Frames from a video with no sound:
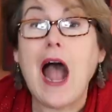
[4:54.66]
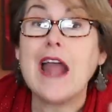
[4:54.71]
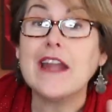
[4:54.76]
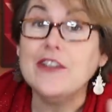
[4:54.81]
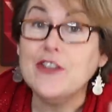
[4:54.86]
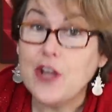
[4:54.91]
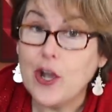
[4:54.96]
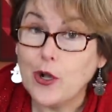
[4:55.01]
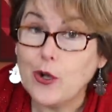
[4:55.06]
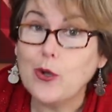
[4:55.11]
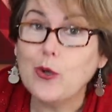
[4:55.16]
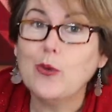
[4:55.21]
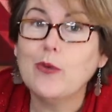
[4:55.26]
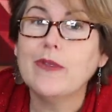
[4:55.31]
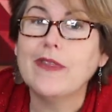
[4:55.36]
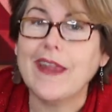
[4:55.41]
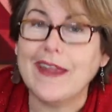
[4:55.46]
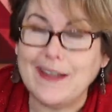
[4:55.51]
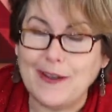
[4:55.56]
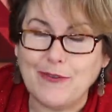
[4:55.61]
I know
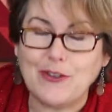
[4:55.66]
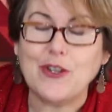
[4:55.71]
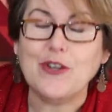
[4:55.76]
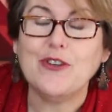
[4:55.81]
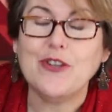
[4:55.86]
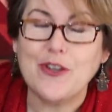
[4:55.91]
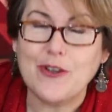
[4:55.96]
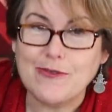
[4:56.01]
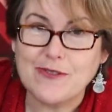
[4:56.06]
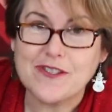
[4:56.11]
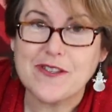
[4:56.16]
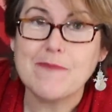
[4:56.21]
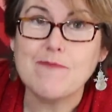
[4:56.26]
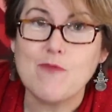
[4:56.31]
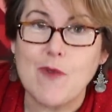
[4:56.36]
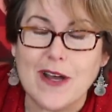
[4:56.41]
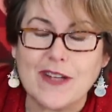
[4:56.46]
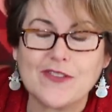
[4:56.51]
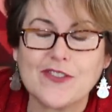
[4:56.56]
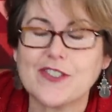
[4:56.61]
that if you use
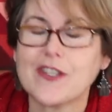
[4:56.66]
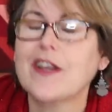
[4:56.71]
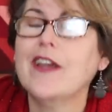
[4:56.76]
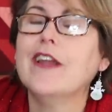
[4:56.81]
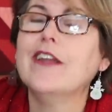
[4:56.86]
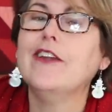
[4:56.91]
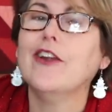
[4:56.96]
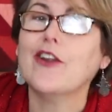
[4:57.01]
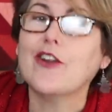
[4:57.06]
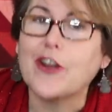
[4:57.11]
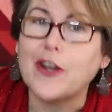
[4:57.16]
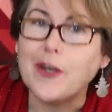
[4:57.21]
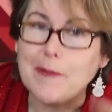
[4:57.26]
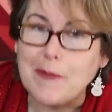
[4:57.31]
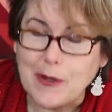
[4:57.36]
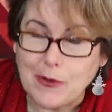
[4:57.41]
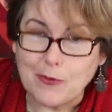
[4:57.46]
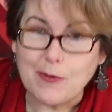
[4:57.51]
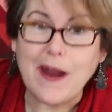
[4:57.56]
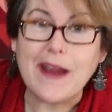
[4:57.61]
them once, you're going to
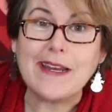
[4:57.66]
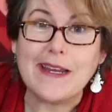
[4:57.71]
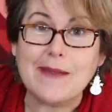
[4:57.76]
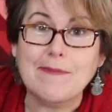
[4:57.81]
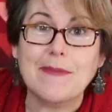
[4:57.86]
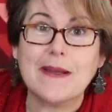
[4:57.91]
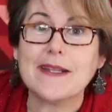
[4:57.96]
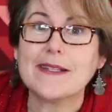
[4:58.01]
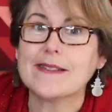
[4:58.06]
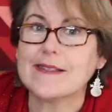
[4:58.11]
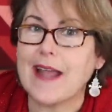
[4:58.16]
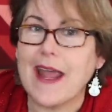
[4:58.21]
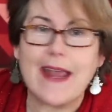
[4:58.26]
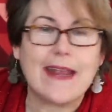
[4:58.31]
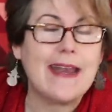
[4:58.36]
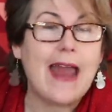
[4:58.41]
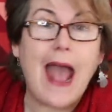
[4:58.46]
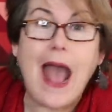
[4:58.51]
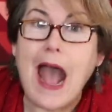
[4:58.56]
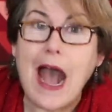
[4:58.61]
be writing me saying,
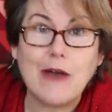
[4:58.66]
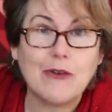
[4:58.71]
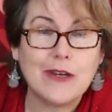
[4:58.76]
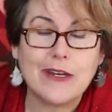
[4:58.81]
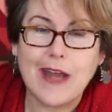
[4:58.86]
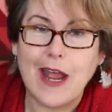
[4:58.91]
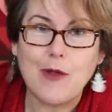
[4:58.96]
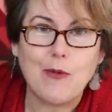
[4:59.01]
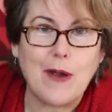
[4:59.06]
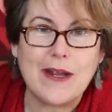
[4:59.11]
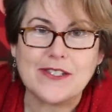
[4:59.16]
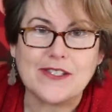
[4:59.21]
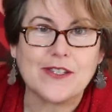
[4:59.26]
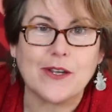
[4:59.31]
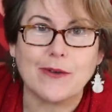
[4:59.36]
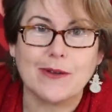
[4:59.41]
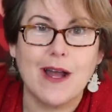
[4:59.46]
how did I wait so